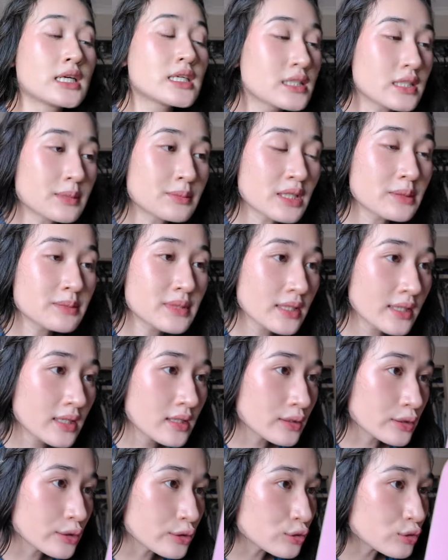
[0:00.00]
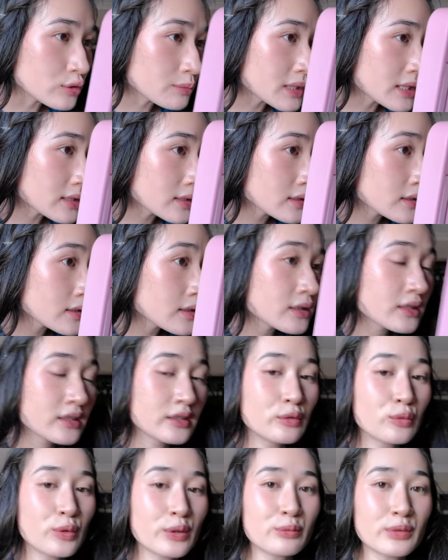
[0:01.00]
sometimes I get a little dramatic
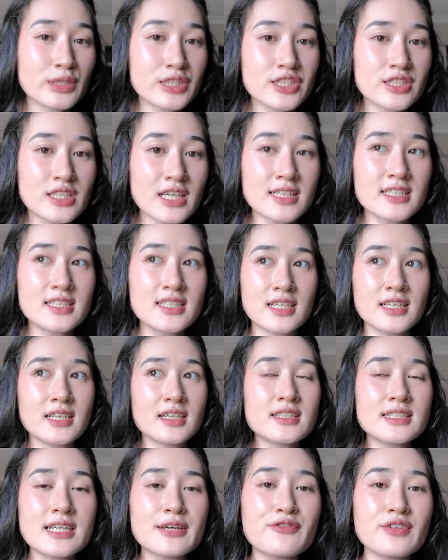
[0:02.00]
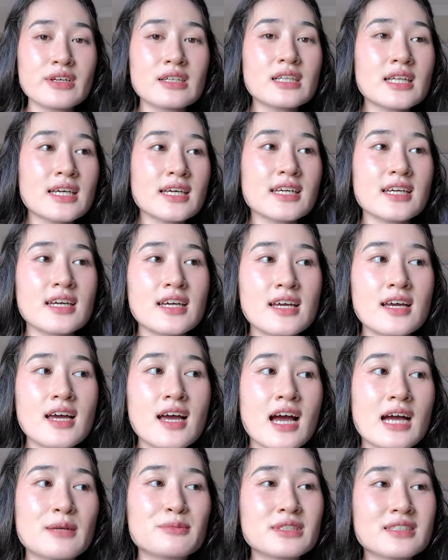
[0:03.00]
when we're just like sitting, because I feel like
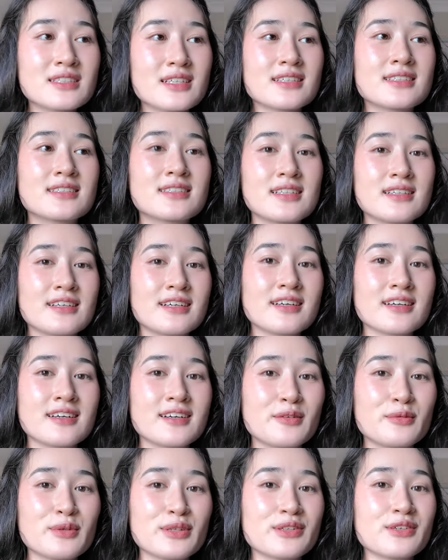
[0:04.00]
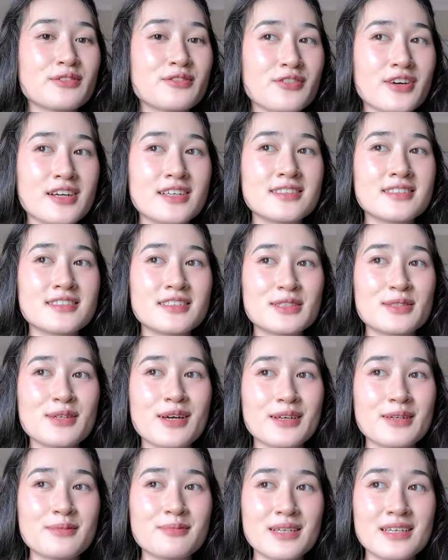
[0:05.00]
I'm just like sitting with a friend, so
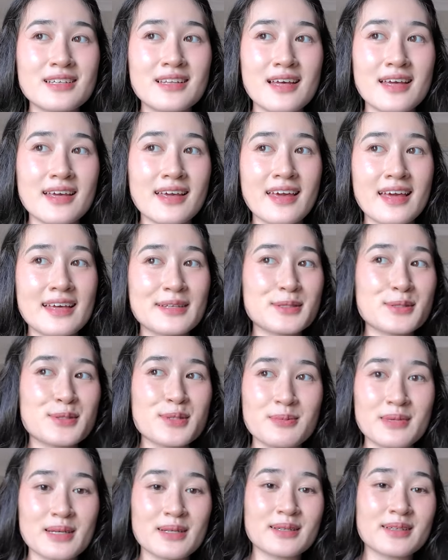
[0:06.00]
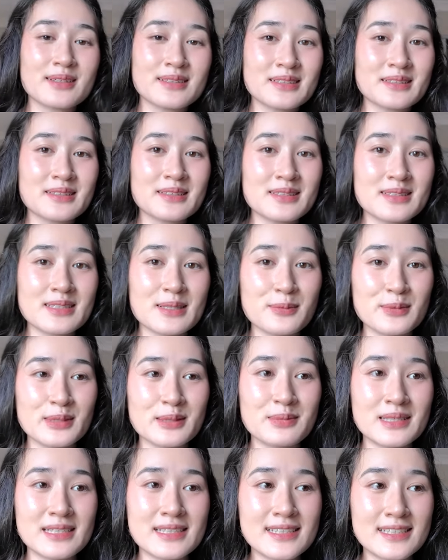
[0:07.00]
I can be like as dramatic as I
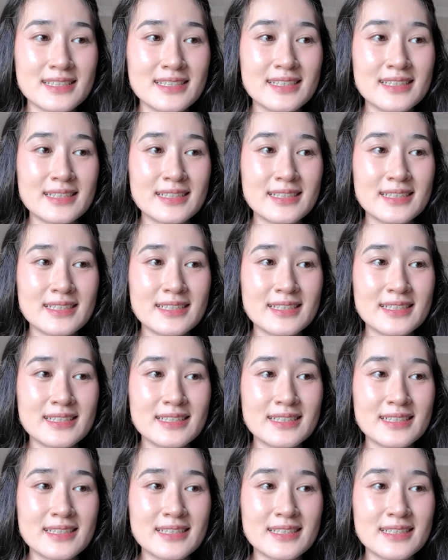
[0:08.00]
want to be,